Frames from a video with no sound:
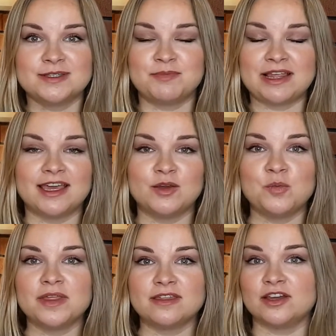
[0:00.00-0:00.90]
playing
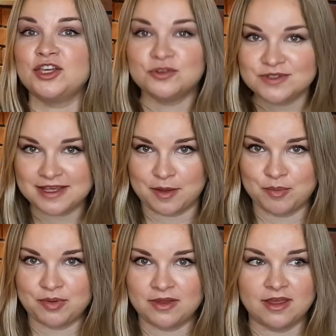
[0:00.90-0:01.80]
with a Q-tip
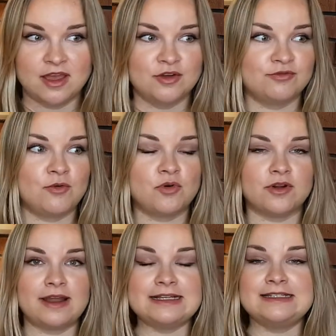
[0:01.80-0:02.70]

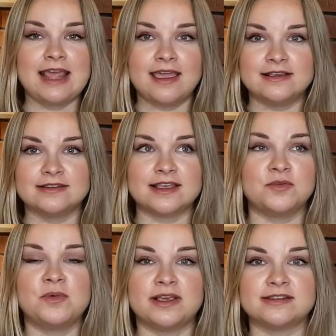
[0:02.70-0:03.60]
for days
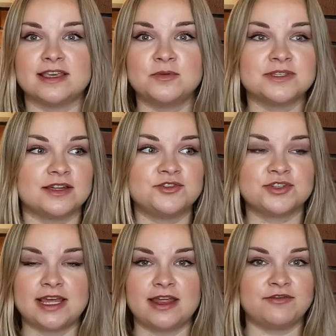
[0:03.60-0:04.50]
and weeks. He was
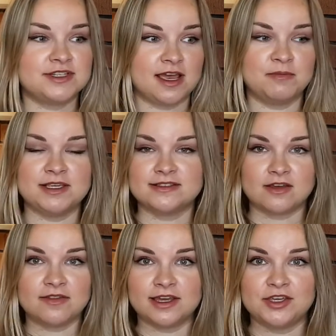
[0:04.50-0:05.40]
entertained. Every time he
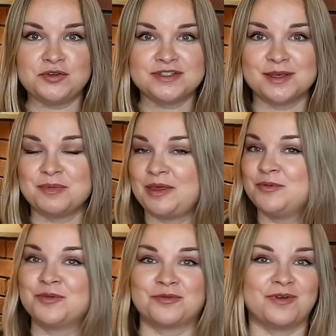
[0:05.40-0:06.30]
saw that Q-tip, he
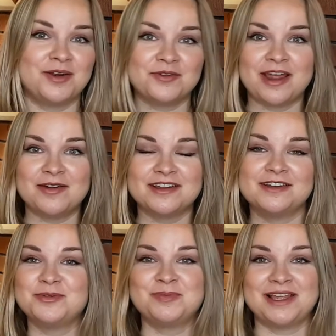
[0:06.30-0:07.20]
would run around and
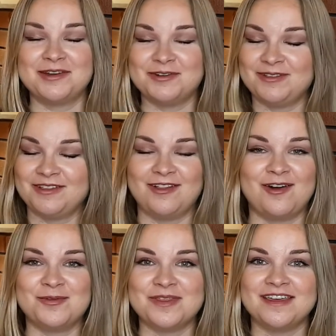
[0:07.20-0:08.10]
he would play
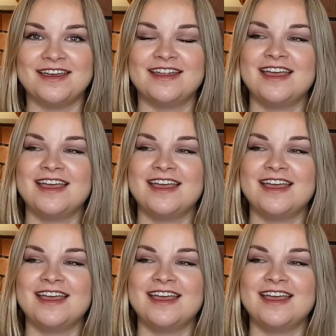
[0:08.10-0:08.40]
along with it.